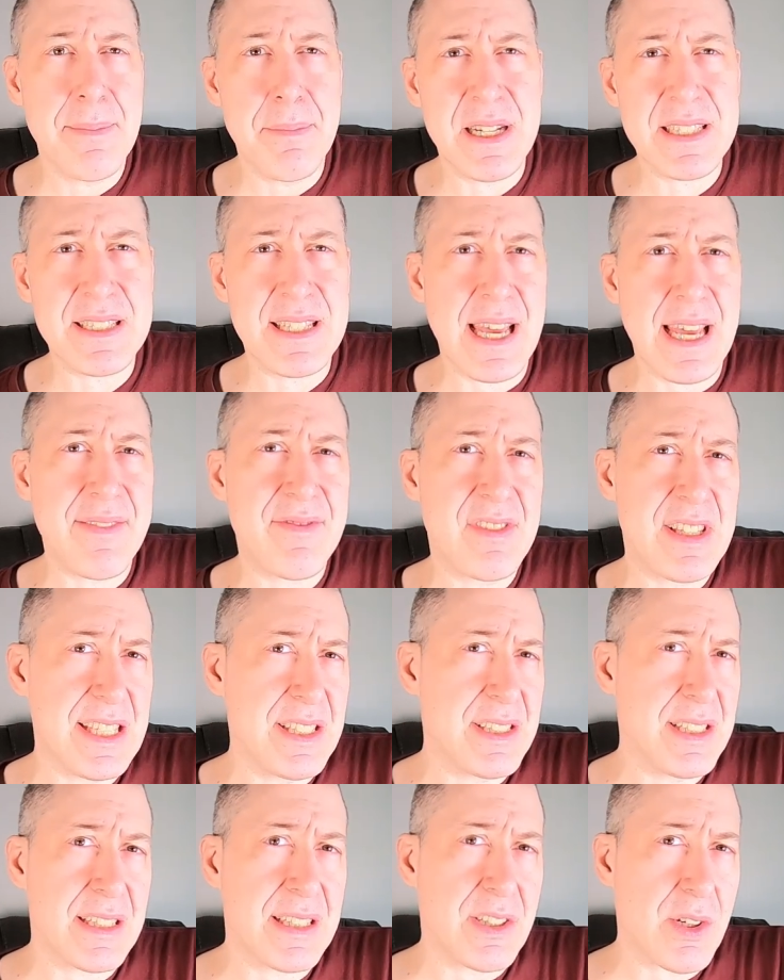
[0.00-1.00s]
It must have
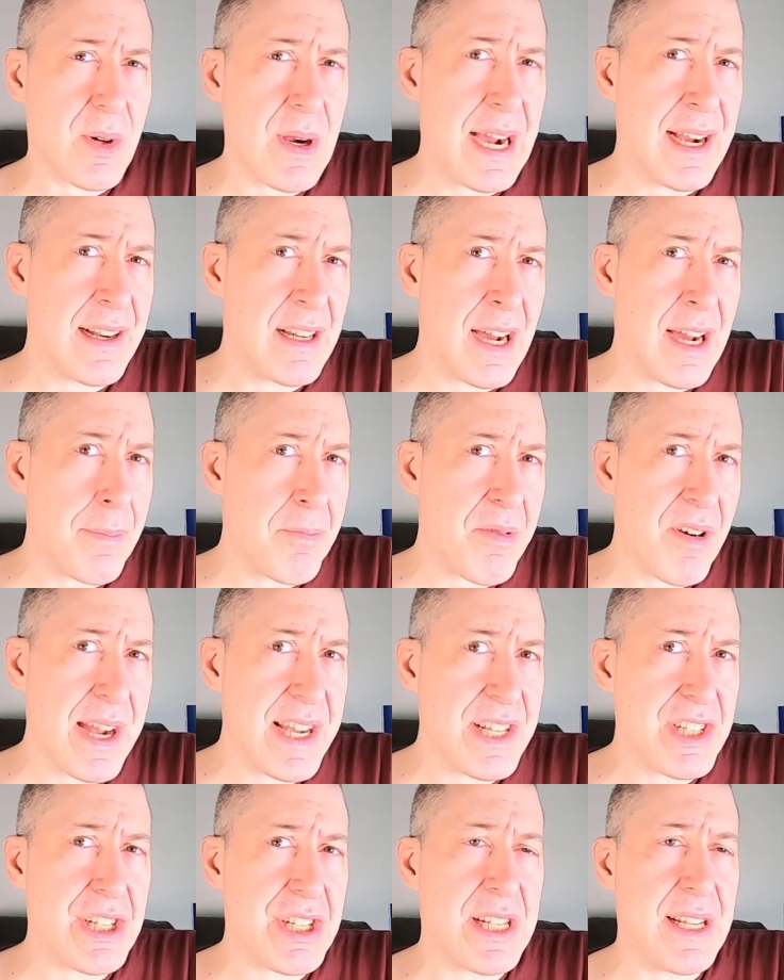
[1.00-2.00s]
decent crown
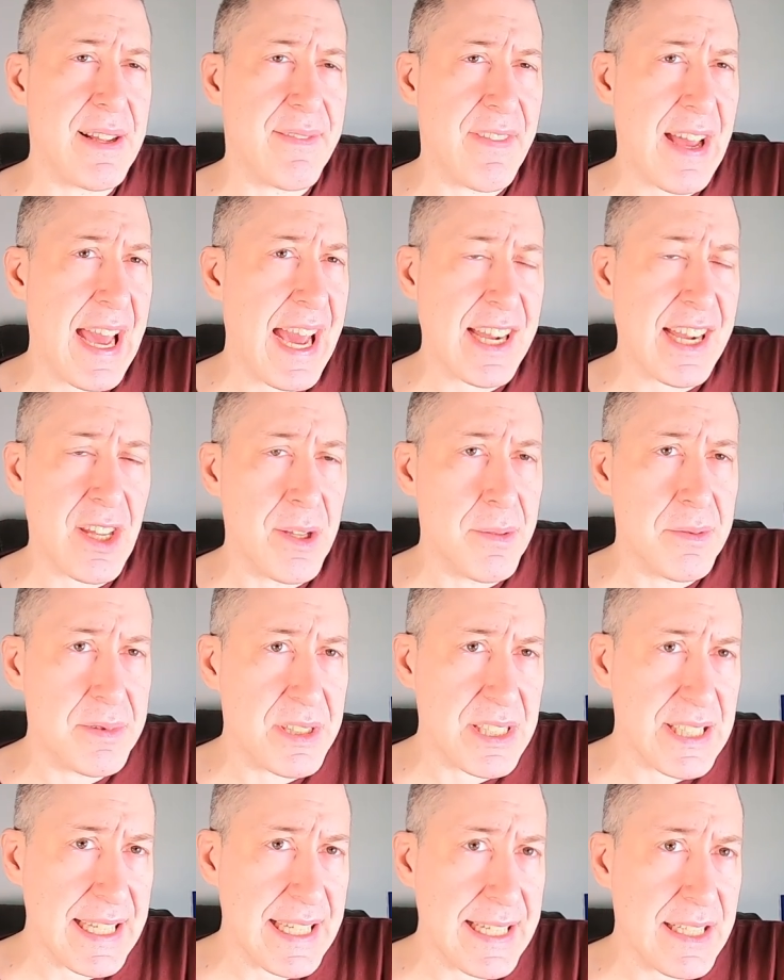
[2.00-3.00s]
operation and vacuum
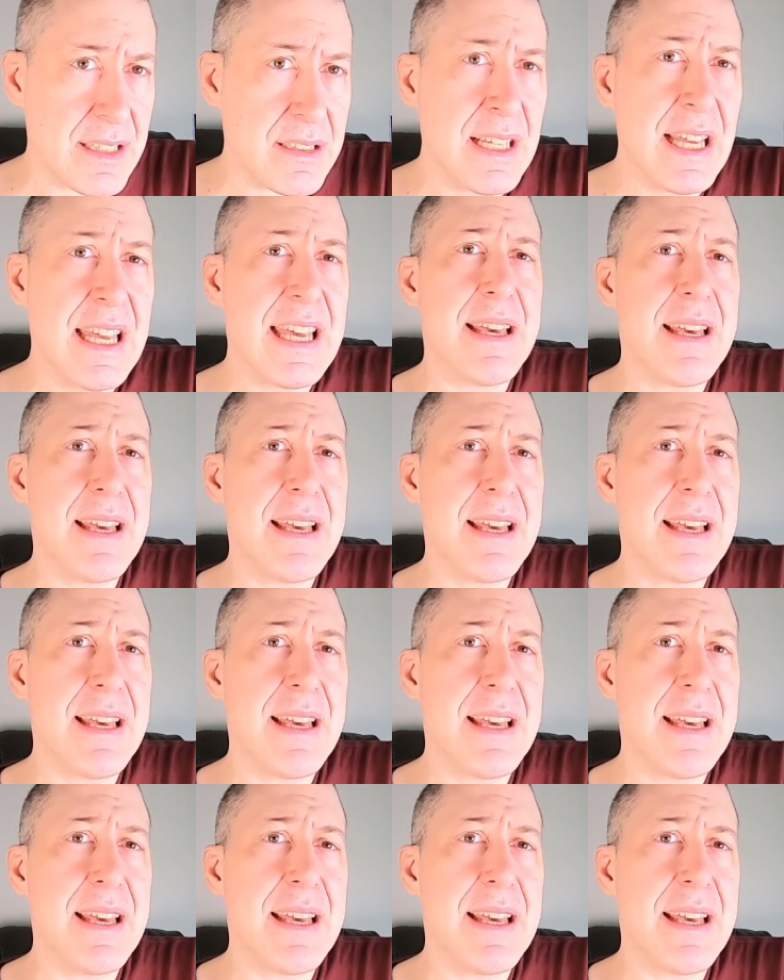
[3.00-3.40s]
seal.